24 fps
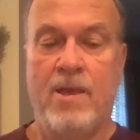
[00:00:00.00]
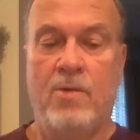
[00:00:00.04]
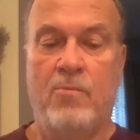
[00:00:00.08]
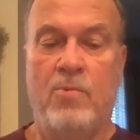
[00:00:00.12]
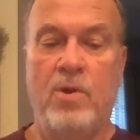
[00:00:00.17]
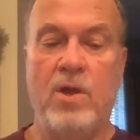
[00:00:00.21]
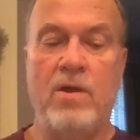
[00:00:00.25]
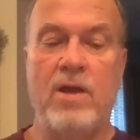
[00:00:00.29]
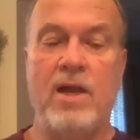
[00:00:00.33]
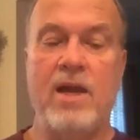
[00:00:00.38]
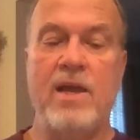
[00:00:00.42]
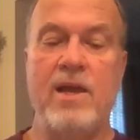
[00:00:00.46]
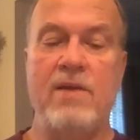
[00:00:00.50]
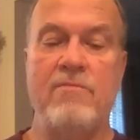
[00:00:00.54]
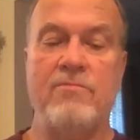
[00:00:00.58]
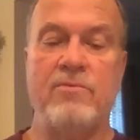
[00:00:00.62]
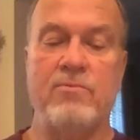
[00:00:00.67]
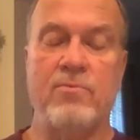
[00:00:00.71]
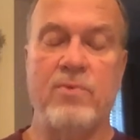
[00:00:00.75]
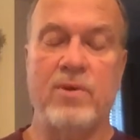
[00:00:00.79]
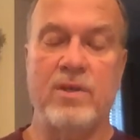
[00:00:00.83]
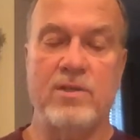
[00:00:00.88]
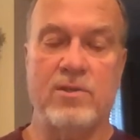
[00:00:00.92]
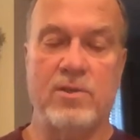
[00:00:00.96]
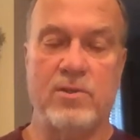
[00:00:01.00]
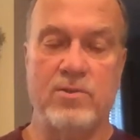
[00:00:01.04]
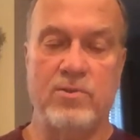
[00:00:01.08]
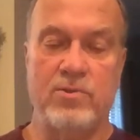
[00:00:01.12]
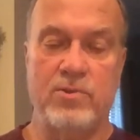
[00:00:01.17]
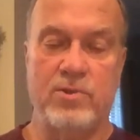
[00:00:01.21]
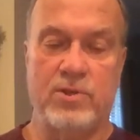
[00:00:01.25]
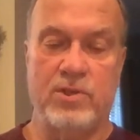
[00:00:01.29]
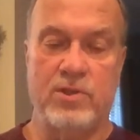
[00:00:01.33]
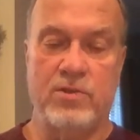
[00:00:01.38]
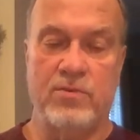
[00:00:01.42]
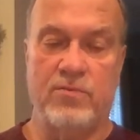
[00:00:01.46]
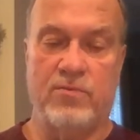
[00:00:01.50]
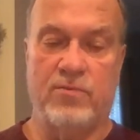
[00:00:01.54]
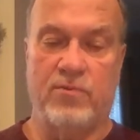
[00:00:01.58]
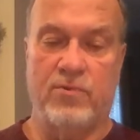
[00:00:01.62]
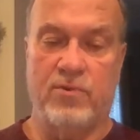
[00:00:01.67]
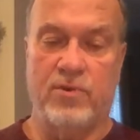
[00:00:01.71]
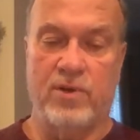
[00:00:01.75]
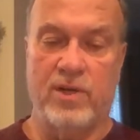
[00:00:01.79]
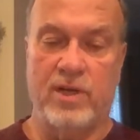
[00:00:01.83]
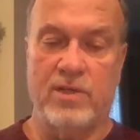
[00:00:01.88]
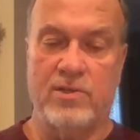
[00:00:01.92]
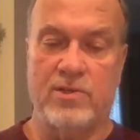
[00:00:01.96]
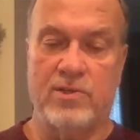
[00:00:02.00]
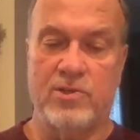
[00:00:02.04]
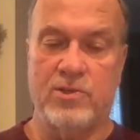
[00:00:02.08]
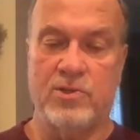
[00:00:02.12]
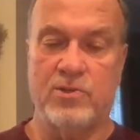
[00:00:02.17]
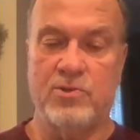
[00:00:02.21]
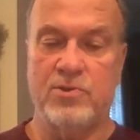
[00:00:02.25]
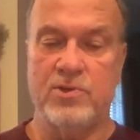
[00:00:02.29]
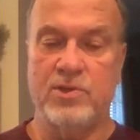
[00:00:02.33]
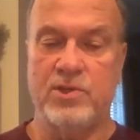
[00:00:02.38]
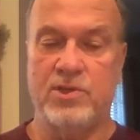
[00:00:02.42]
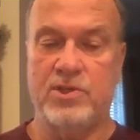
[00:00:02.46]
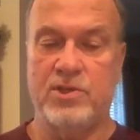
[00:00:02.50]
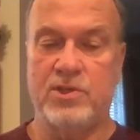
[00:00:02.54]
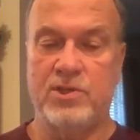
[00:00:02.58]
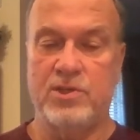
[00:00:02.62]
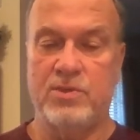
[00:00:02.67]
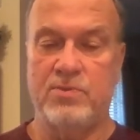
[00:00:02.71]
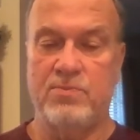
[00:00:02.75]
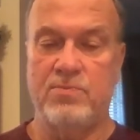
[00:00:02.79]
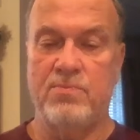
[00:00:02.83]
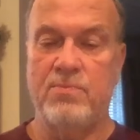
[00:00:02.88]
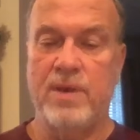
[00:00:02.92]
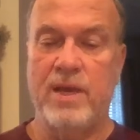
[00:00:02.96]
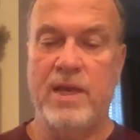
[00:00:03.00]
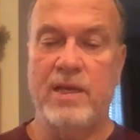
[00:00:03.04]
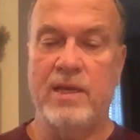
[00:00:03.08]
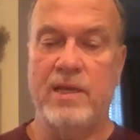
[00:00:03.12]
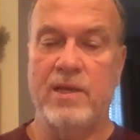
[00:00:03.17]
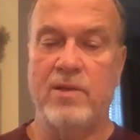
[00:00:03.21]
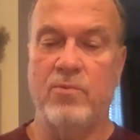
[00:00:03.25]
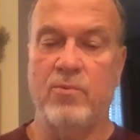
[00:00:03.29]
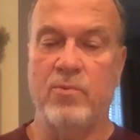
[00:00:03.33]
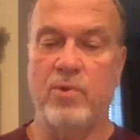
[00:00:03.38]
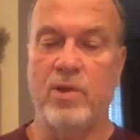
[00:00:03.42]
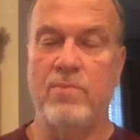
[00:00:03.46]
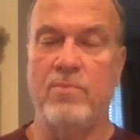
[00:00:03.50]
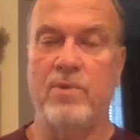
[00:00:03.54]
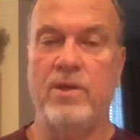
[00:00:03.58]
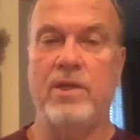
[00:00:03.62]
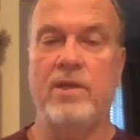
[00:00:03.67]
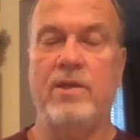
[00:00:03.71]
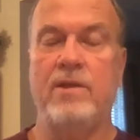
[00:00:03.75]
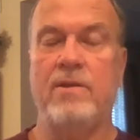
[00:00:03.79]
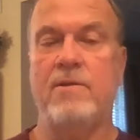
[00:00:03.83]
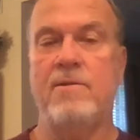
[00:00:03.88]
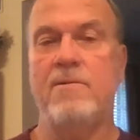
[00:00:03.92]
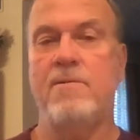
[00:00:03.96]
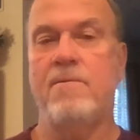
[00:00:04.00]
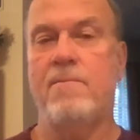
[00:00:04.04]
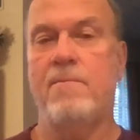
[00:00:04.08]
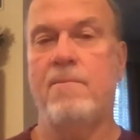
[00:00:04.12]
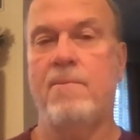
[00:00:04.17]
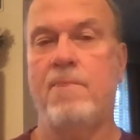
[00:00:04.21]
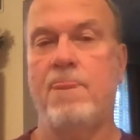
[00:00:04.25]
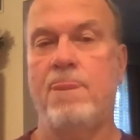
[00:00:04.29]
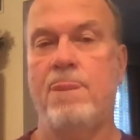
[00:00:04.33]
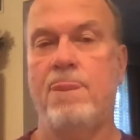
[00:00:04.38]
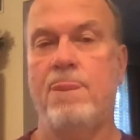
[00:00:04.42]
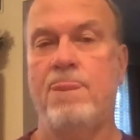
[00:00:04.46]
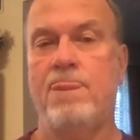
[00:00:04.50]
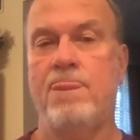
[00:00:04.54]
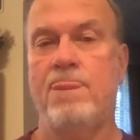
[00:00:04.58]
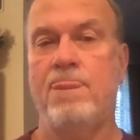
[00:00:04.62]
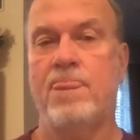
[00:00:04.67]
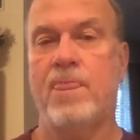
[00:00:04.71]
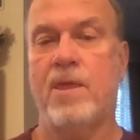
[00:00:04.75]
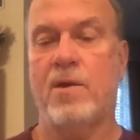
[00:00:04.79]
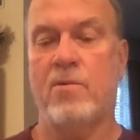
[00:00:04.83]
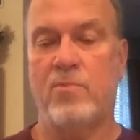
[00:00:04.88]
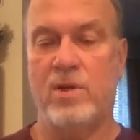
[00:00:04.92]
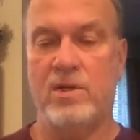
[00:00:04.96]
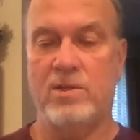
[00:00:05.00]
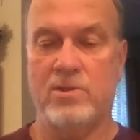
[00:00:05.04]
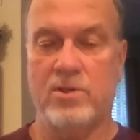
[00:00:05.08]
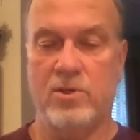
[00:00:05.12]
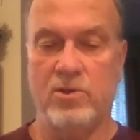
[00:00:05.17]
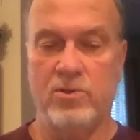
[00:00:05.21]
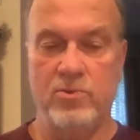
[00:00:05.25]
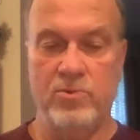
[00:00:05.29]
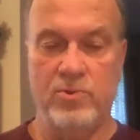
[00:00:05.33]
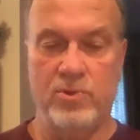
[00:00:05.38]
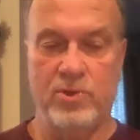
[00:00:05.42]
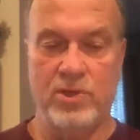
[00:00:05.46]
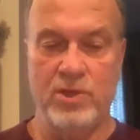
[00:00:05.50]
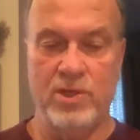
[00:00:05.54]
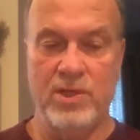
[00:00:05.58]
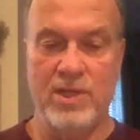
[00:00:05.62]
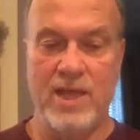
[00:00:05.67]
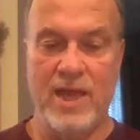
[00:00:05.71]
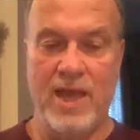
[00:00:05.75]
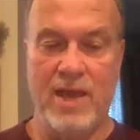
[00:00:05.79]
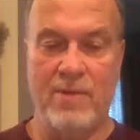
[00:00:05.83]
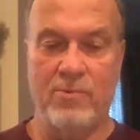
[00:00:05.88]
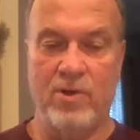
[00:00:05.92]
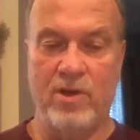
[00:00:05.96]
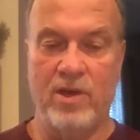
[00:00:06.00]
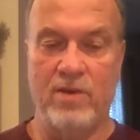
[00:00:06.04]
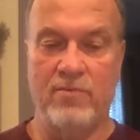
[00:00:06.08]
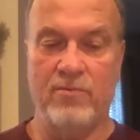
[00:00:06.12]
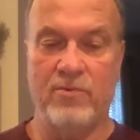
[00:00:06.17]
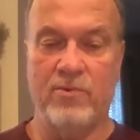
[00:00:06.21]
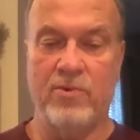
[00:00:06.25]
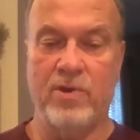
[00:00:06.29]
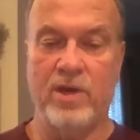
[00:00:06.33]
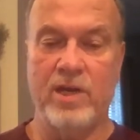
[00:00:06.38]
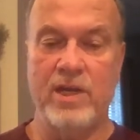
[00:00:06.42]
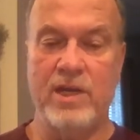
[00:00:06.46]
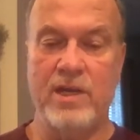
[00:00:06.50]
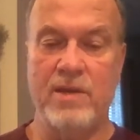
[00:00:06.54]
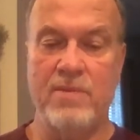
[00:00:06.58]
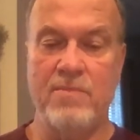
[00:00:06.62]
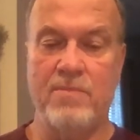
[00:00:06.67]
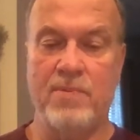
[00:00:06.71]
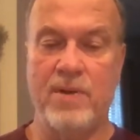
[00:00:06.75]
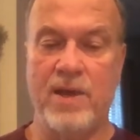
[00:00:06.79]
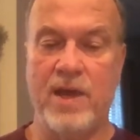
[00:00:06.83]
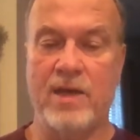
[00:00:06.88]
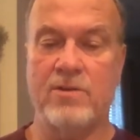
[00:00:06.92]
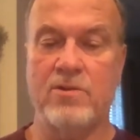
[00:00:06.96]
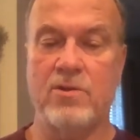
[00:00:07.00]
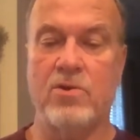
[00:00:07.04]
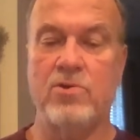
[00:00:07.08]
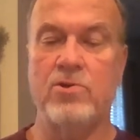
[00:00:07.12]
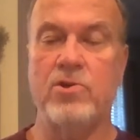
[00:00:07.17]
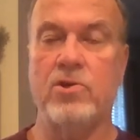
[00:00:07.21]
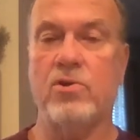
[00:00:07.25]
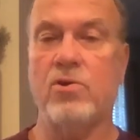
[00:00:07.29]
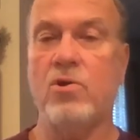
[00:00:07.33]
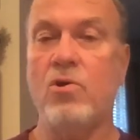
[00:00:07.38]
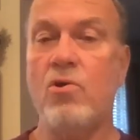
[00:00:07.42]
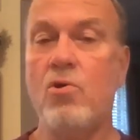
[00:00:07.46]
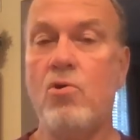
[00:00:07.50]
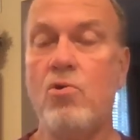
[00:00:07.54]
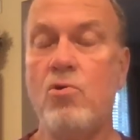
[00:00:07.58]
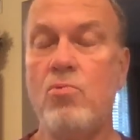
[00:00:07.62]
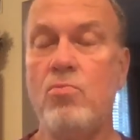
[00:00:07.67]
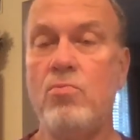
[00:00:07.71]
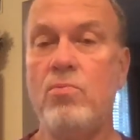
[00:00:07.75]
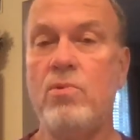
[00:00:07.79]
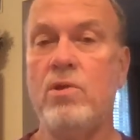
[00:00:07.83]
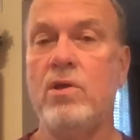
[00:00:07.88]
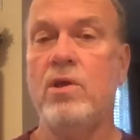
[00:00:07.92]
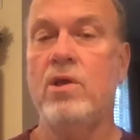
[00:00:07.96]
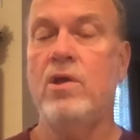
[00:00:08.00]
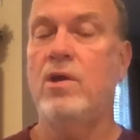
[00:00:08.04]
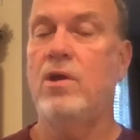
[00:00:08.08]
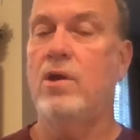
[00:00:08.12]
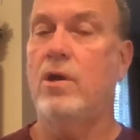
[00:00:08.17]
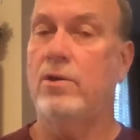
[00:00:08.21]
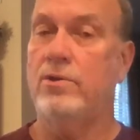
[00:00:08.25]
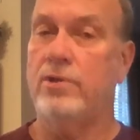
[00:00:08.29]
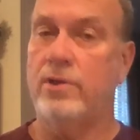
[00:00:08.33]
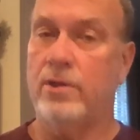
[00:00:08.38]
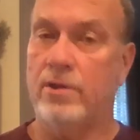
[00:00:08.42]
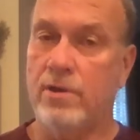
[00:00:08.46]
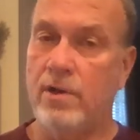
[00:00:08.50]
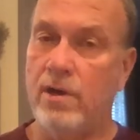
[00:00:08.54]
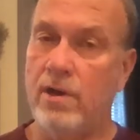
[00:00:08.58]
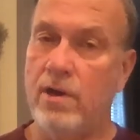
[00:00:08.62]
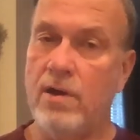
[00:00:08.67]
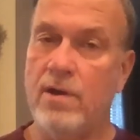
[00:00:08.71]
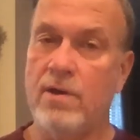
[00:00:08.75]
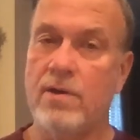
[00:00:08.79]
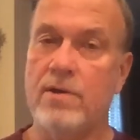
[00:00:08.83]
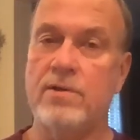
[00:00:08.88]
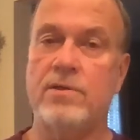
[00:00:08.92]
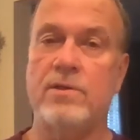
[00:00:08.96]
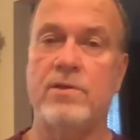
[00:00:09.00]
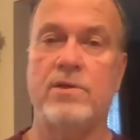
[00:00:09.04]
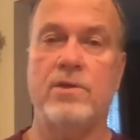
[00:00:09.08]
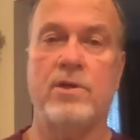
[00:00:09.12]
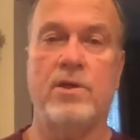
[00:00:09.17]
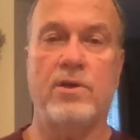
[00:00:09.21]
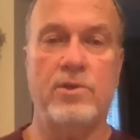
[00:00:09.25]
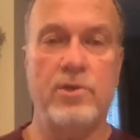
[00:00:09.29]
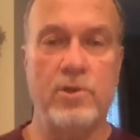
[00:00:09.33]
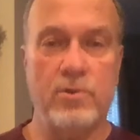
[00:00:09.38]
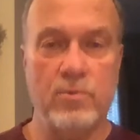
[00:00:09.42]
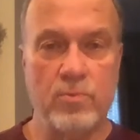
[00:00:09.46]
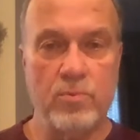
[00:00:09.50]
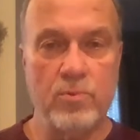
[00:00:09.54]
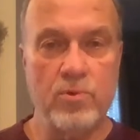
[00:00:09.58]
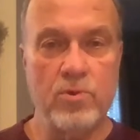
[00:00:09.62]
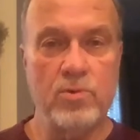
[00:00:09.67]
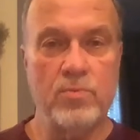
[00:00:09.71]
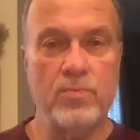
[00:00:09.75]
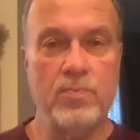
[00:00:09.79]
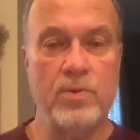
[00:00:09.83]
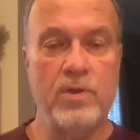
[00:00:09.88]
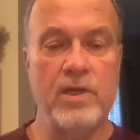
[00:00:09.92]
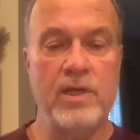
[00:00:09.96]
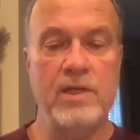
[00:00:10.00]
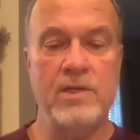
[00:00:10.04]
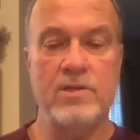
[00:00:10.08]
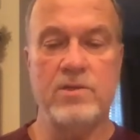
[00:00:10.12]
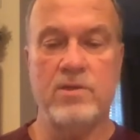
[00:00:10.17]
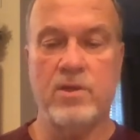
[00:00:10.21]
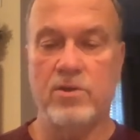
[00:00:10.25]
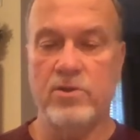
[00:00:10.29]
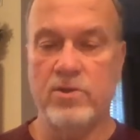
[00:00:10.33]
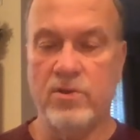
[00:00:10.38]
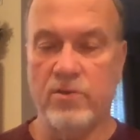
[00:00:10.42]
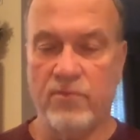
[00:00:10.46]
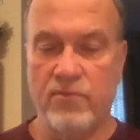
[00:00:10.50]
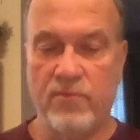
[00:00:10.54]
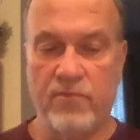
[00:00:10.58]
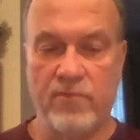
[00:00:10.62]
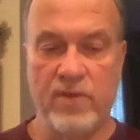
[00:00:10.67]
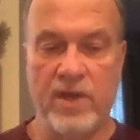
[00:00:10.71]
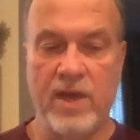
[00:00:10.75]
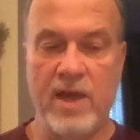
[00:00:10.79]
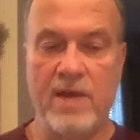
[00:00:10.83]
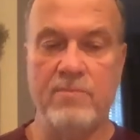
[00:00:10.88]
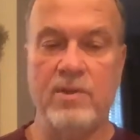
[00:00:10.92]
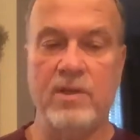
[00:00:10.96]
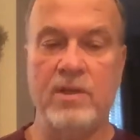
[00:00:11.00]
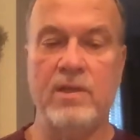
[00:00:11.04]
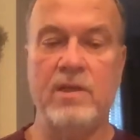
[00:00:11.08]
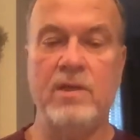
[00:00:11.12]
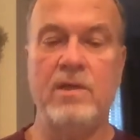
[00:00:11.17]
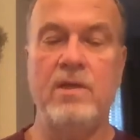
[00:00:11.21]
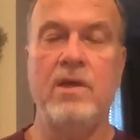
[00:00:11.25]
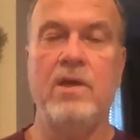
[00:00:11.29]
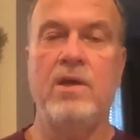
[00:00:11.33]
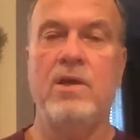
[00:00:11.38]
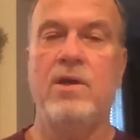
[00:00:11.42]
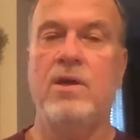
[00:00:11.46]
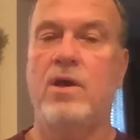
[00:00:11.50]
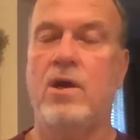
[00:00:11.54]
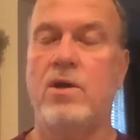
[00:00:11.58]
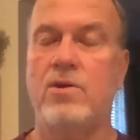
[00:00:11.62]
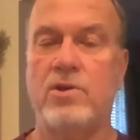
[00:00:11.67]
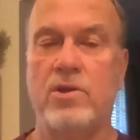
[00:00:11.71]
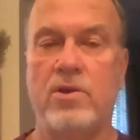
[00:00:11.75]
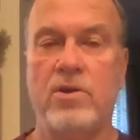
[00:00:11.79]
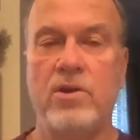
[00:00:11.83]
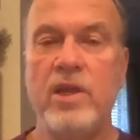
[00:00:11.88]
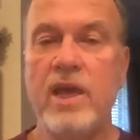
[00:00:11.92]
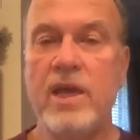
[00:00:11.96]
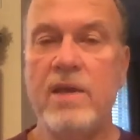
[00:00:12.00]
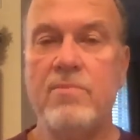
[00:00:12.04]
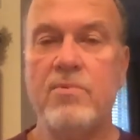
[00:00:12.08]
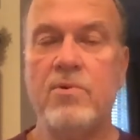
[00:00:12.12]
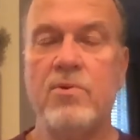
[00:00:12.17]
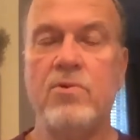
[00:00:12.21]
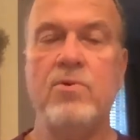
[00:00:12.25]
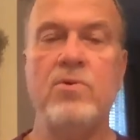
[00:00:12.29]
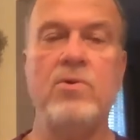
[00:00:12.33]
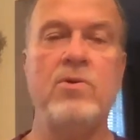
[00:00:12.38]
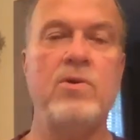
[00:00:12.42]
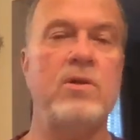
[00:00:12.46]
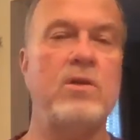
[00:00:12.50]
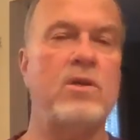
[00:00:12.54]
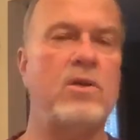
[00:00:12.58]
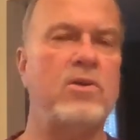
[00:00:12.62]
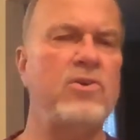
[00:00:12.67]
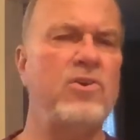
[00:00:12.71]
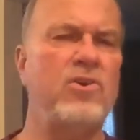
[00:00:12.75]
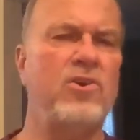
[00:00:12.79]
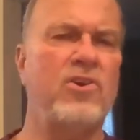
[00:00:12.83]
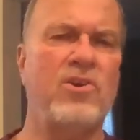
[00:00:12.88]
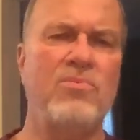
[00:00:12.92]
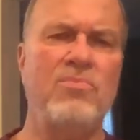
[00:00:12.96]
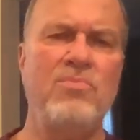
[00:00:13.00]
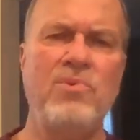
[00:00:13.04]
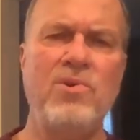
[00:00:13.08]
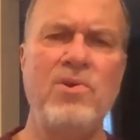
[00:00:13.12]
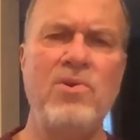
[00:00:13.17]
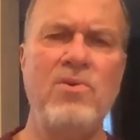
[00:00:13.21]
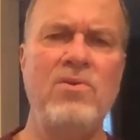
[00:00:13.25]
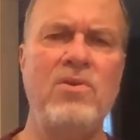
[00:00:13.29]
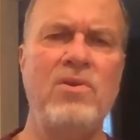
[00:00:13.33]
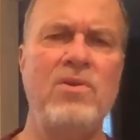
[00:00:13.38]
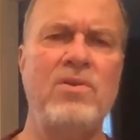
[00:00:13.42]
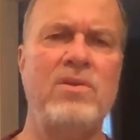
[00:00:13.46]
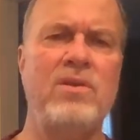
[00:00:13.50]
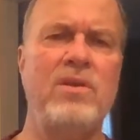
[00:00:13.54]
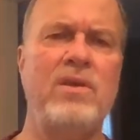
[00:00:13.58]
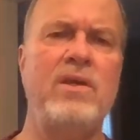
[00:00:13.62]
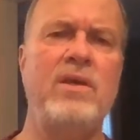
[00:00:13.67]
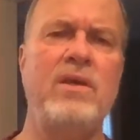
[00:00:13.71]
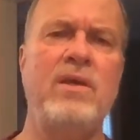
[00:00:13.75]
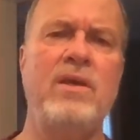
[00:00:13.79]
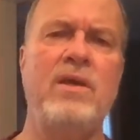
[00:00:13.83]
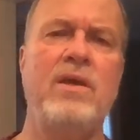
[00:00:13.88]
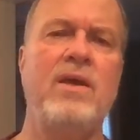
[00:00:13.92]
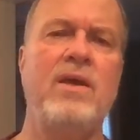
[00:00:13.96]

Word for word: Well, I have a resolution for us as Christian men and women a resolution that will have great impact on your home, on your heart, on your workplace, on your family, on your neighborhood, on your community,